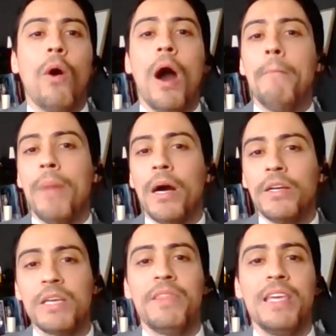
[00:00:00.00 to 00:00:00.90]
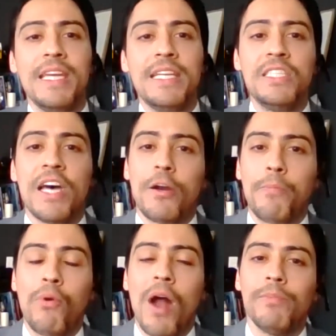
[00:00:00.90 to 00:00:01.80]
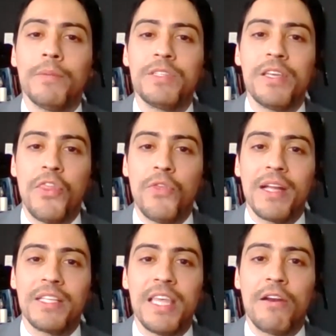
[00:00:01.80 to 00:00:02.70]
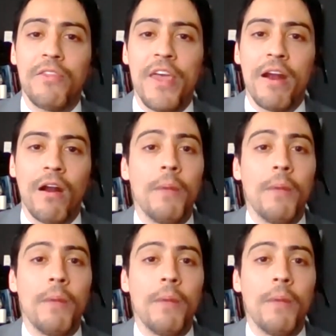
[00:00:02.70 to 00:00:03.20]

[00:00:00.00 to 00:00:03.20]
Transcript: among some of the insider problems and threats that are there,